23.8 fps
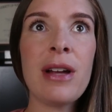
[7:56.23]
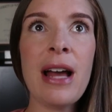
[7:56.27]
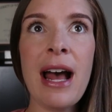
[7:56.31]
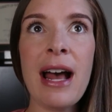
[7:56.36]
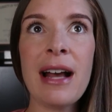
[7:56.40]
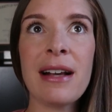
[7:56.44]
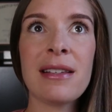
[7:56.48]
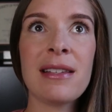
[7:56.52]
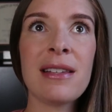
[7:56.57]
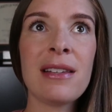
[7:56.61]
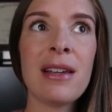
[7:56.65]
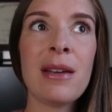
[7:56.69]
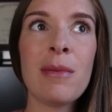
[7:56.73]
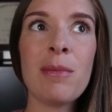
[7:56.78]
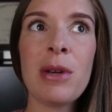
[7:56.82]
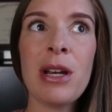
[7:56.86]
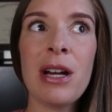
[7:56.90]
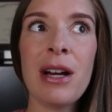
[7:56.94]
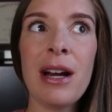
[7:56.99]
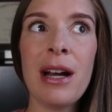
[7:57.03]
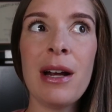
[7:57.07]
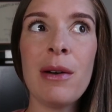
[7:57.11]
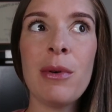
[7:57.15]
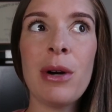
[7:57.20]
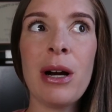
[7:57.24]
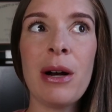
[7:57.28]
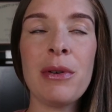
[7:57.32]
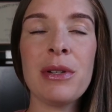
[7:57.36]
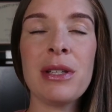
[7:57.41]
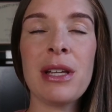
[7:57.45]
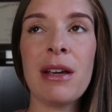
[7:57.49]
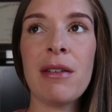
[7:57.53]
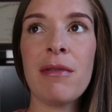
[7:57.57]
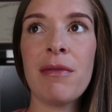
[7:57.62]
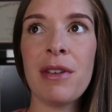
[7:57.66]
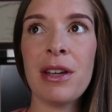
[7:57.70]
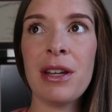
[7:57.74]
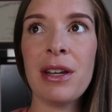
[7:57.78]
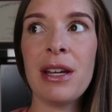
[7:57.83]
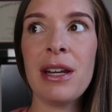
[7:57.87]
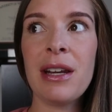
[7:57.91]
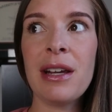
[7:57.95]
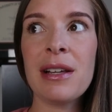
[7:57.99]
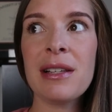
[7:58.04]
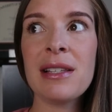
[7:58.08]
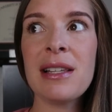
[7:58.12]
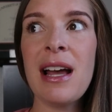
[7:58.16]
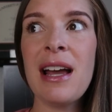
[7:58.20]
excellent period where I was like
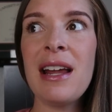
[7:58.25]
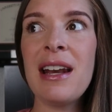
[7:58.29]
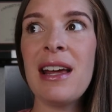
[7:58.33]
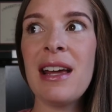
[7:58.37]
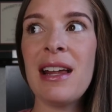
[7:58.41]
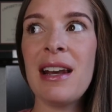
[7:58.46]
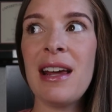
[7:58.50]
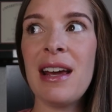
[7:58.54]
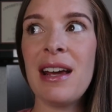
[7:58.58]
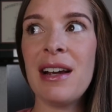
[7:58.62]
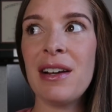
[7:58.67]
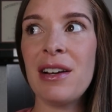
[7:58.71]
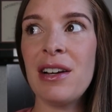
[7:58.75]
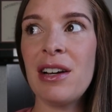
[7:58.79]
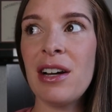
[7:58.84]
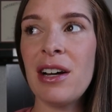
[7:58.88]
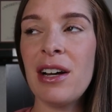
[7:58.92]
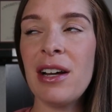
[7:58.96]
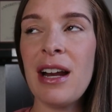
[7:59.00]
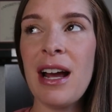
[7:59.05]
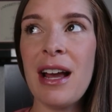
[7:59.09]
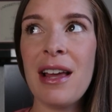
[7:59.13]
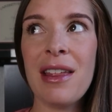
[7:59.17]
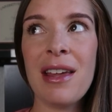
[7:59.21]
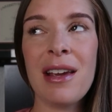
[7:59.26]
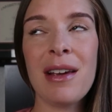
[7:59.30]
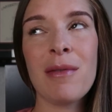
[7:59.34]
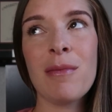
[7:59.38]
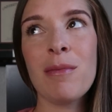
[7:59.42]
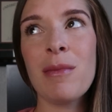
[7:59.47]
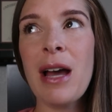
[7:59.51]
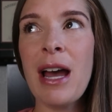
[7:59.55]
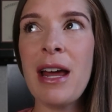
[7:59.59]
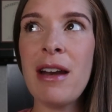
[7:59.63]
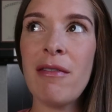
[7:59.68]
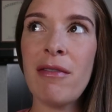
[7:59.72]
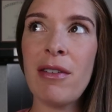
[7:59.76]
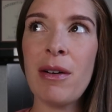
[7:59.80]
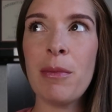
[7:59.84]
feeling excited and good. I think kind of